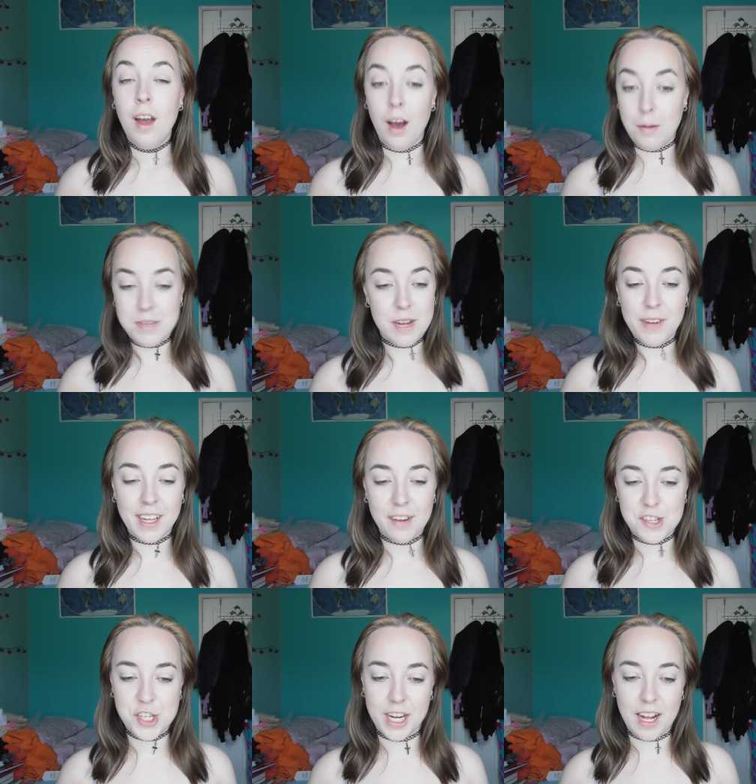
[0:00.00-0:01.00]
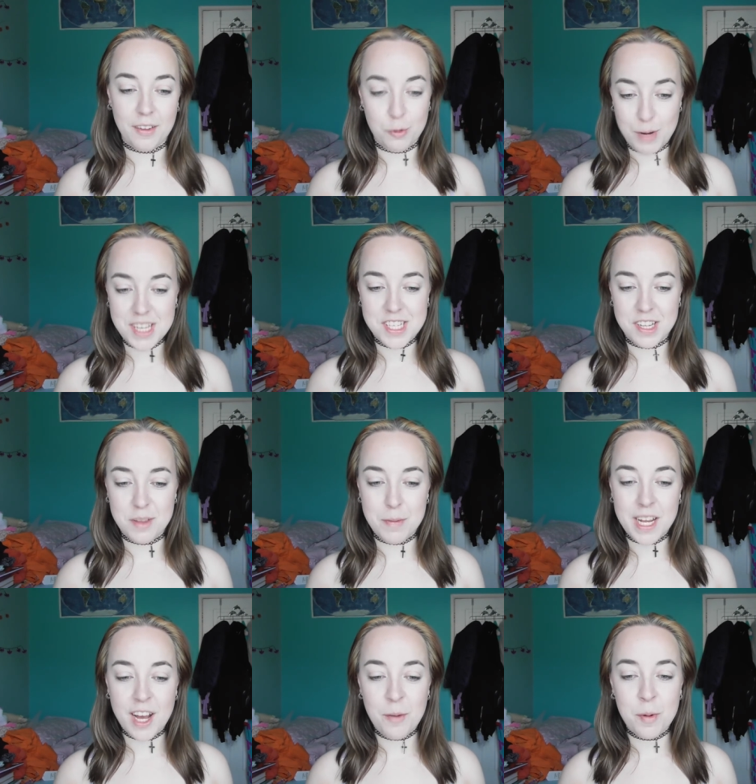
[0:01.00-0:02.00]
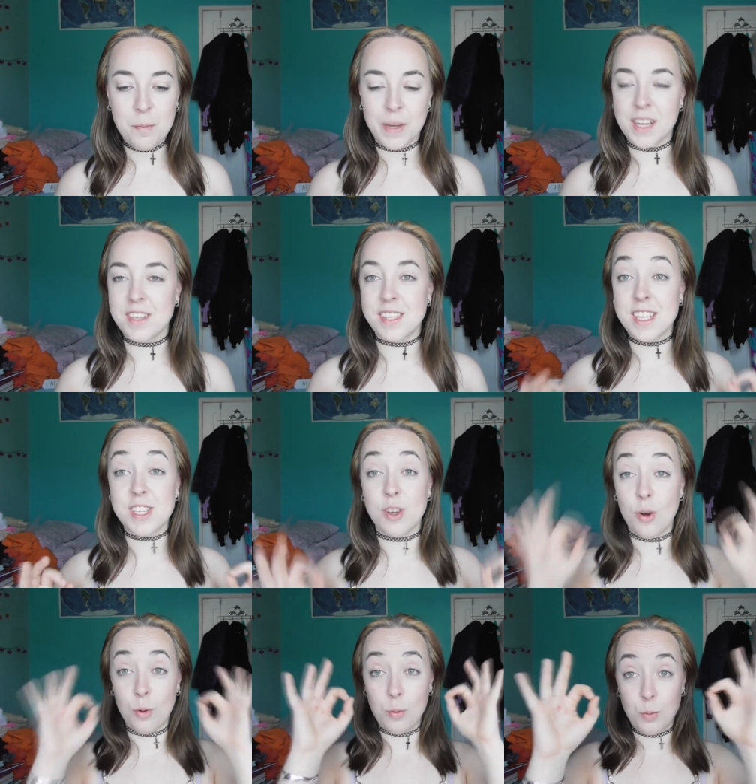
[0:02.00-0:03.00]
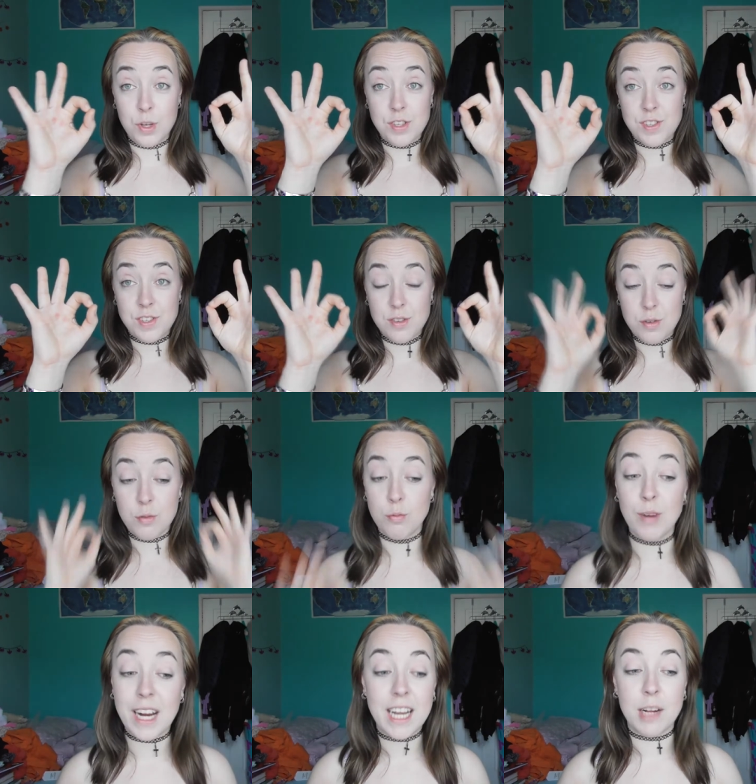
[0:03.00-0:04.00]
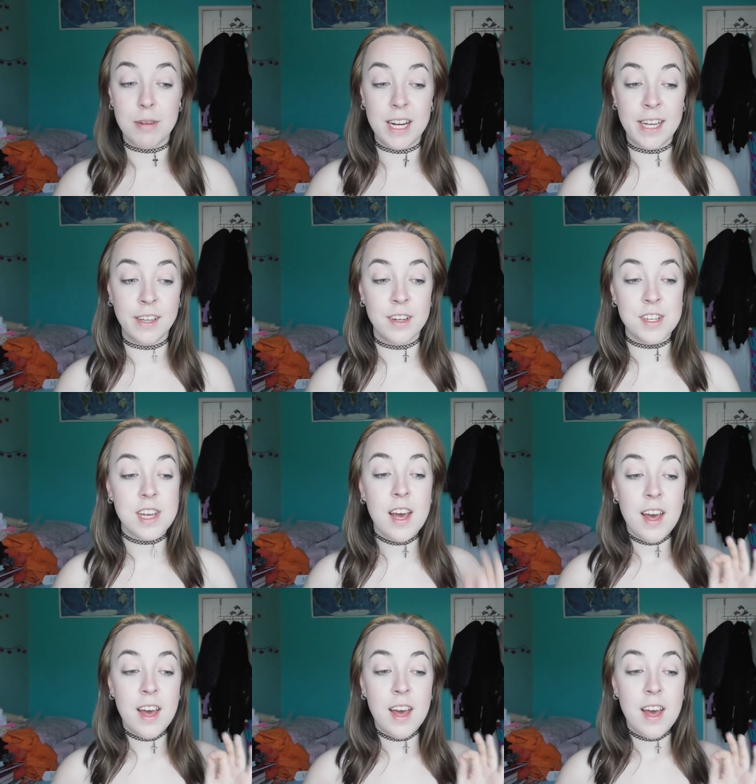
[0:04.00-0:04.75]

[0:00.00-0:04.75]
I'm definitely gonna have to check out the rest of the mini album because this song was really, really good.